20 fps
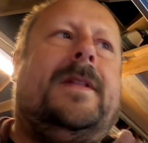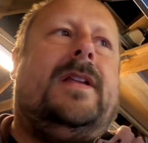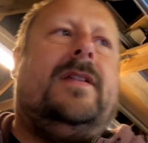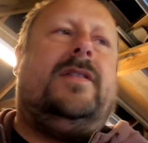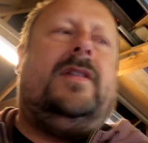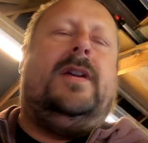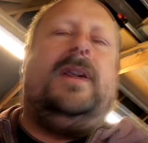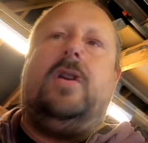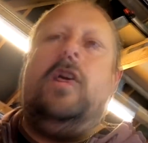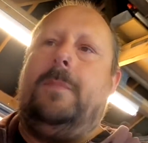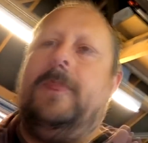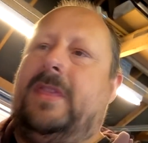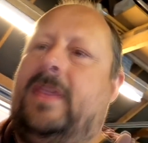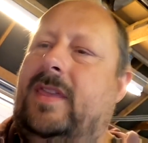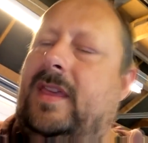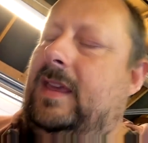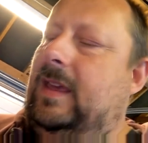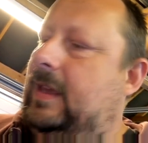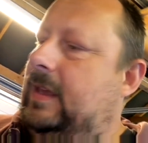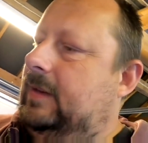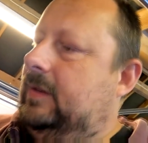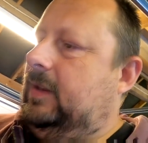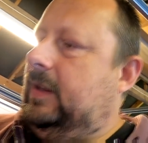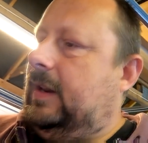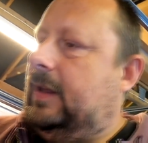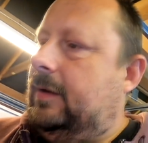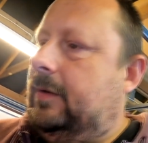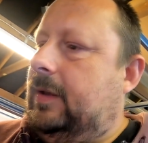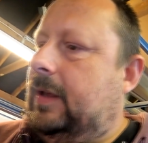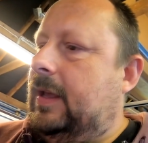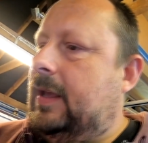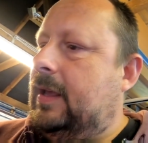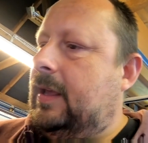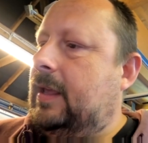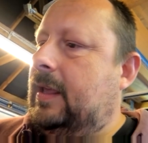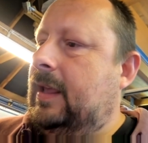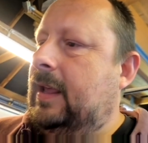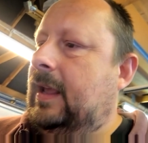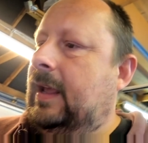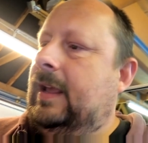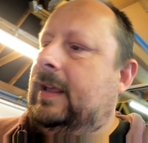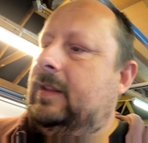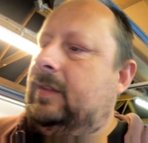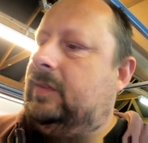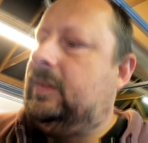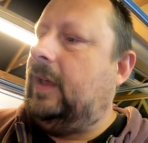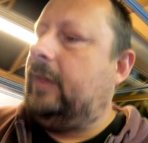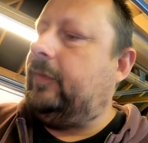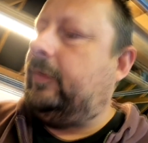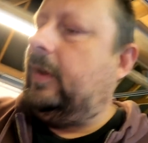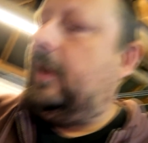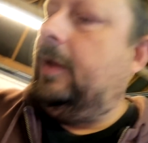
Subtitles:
So it got me thinking, you know, does